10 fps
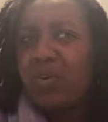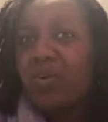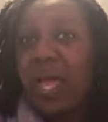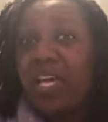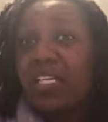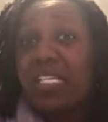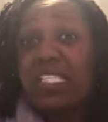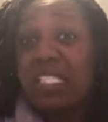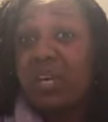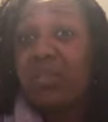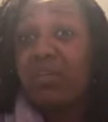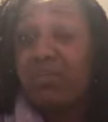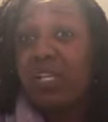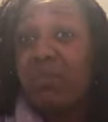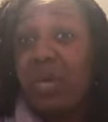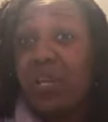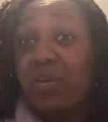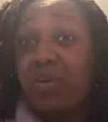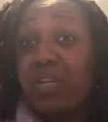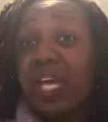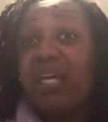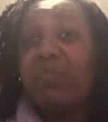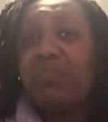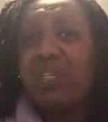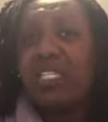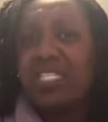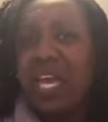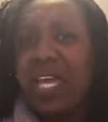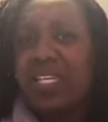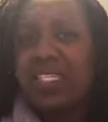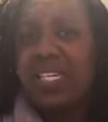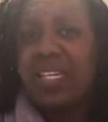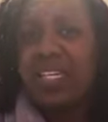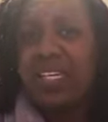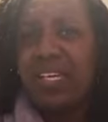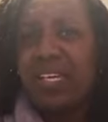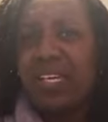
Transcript: or like something really medical? Like, it was really sad to see.